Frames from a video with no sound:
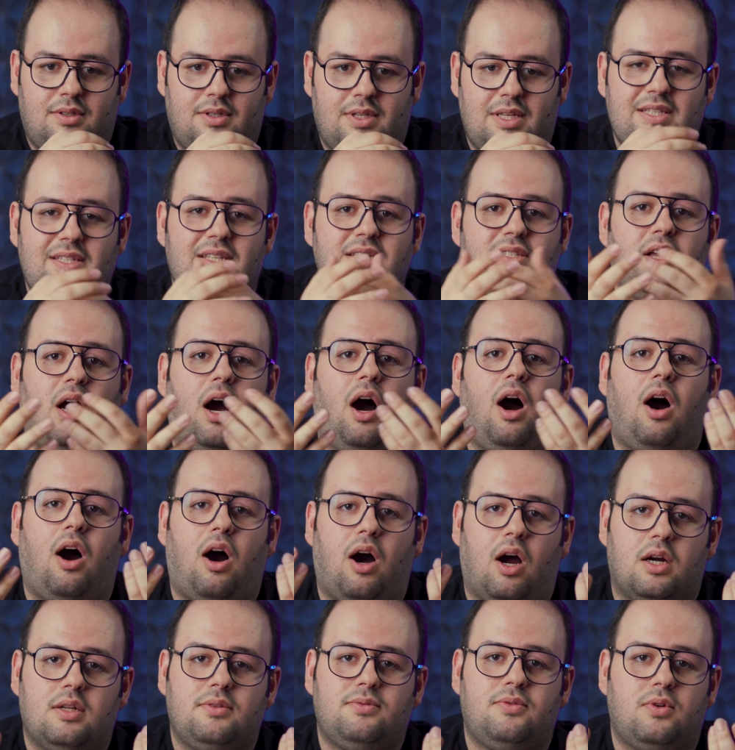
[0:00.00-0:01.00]
Is this
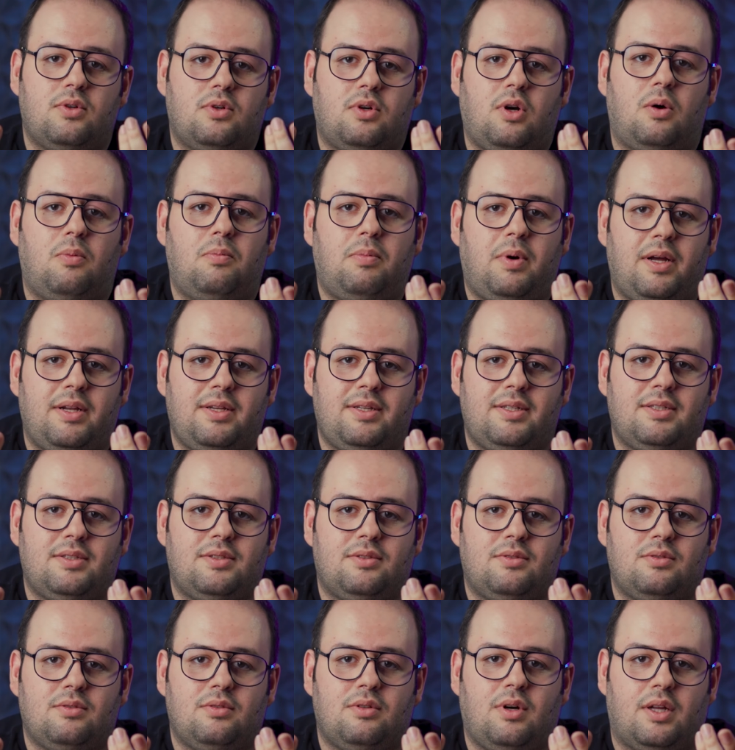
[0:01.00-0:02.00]
hard for
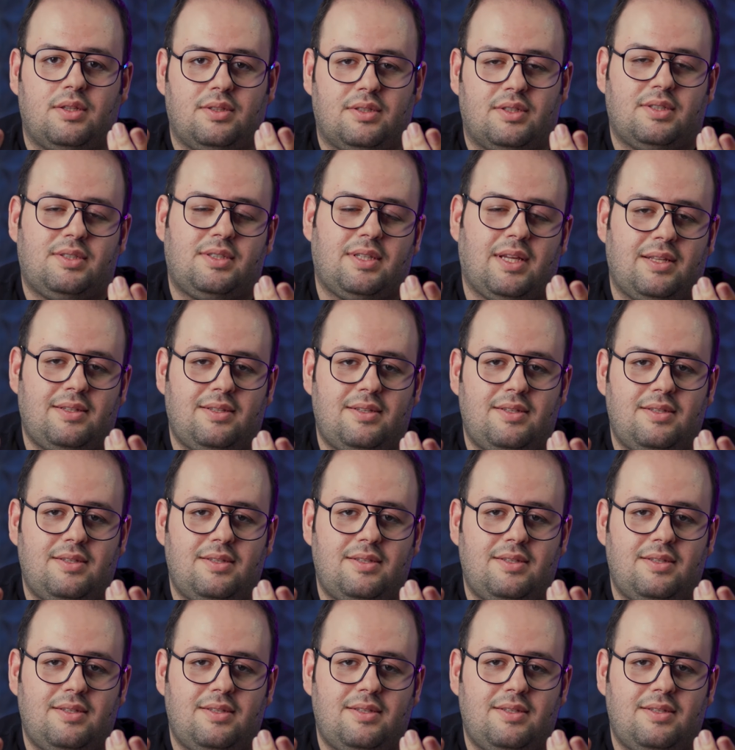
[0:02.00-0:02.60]
companies to understand